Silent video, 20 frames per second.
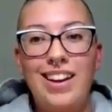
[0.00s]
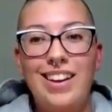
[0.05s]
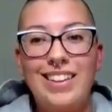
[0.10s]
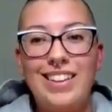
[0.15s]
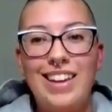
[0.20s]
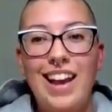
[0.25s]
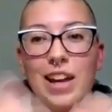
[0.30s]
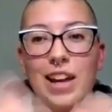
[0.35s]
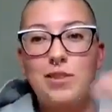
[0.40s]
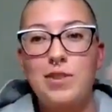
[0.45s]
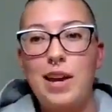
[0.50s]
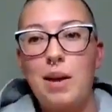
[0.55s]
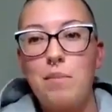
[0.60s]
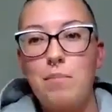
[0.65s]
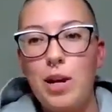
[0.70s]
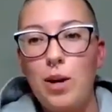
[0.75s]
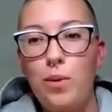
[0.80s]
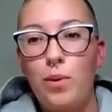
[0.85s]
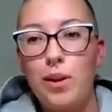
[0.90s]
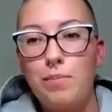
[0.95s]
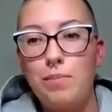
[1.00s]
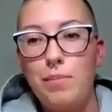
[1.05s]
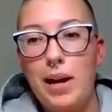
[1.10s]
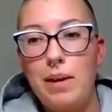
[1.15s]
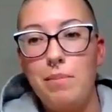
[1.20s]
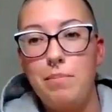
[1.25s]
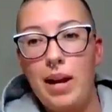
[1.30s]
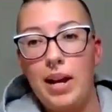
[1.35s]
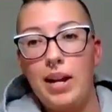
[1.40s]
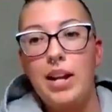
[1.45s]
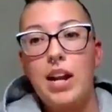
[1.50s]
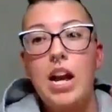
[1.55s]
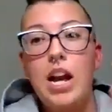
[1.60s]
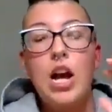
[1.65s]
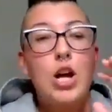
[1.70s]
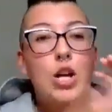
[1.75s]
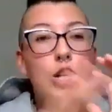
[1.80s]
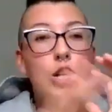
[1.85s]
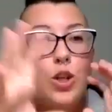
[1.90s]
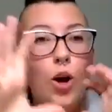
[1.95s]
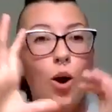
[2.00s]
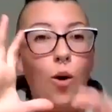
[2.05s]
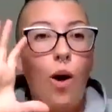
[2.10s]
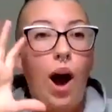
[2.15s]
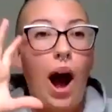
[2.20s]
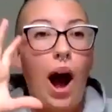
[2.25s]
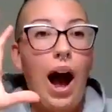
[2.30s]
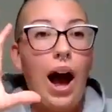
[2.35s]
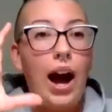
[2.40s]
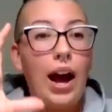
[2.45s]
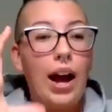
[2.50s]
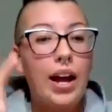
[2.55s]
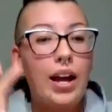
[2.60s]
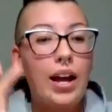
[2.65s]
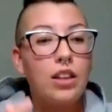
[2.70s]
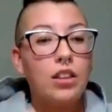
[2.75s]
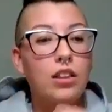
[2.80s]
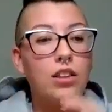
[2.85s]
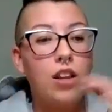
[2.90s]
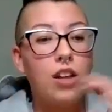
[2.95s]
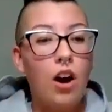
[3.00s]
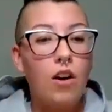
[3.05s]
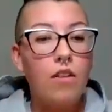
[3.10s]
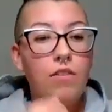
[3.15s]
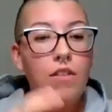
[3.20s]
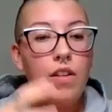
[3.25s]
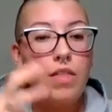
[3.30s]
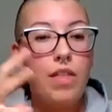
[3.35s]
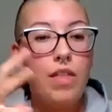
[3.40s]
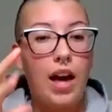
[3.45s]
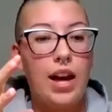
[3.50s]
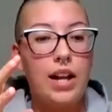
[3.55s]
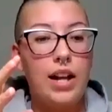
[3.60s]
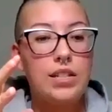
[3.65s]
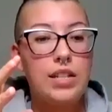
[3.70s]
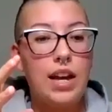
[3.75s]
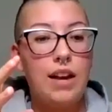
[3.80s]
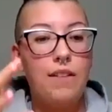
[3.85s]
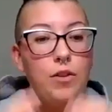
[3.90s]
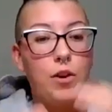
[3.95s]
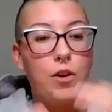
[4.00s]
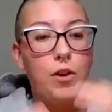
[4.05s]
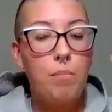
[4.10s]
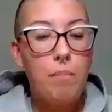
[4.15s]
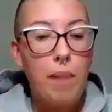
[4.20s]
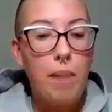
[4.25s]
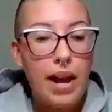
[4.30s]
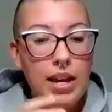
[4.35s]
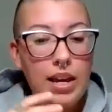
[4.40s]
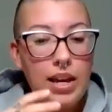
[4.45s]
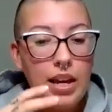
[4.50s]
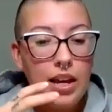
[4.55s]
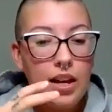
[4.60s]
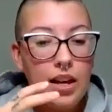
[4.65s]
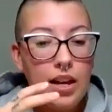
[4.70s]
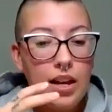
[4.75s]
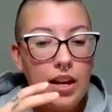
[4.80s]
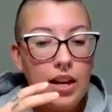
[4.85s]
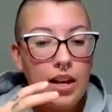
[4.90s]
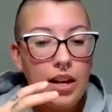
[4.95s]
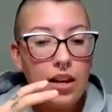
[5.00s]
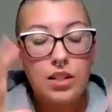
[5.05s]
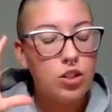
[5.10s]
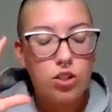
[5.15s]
yeah, you can't be a one-man band. So I love that if you're making,